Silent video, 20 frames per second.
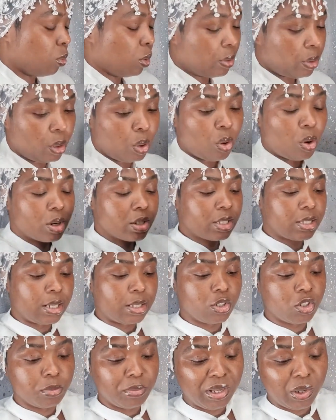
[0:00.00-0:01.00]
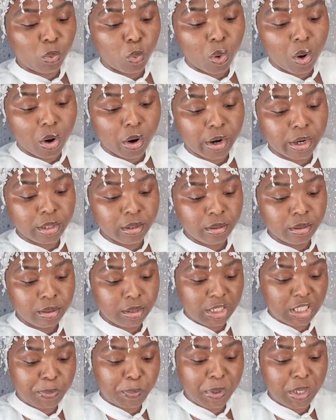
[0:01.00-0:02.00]
when the Lord said to me, warn
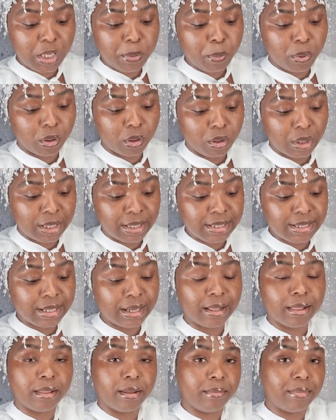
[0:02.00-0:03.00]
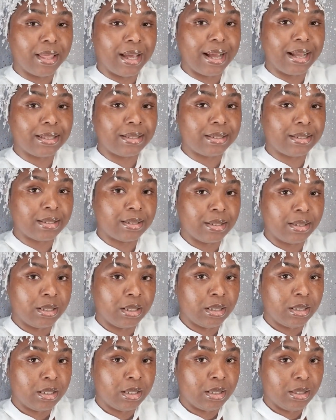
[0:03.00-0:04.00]
his people and tell them that
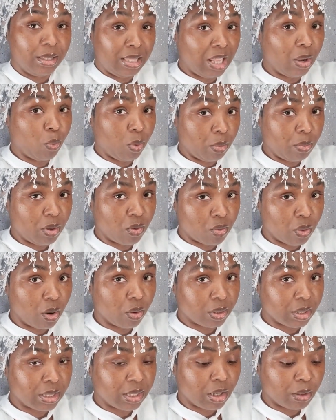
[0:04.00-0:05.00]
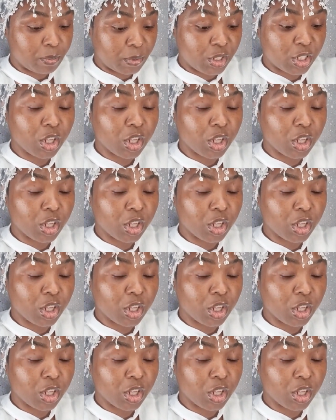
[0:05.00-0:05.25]
they will be rounded up.